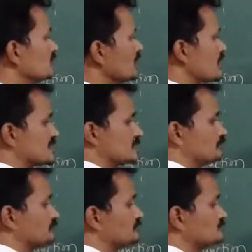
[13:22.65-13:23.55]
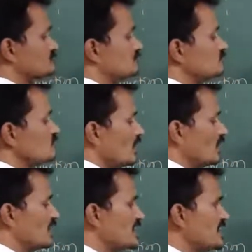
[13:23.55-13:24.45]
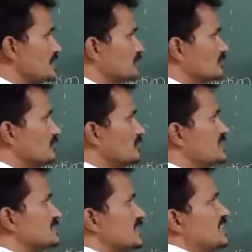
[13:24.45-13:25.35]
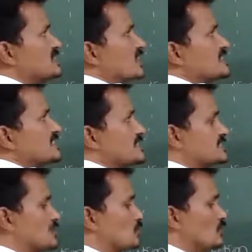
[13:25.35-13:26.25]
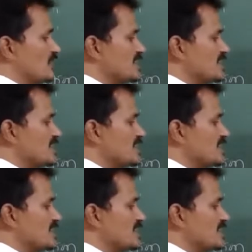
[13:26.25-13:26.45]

Next, re is initialized as 0.